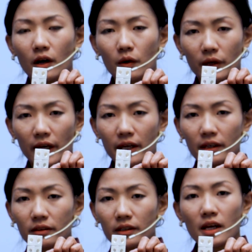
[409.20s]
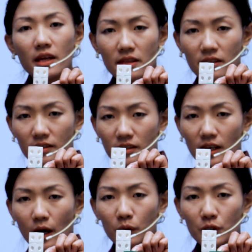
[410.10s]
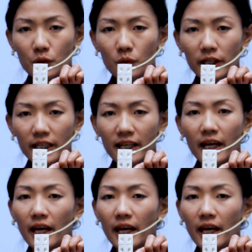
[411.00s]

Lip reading: Okay, this is how we do it.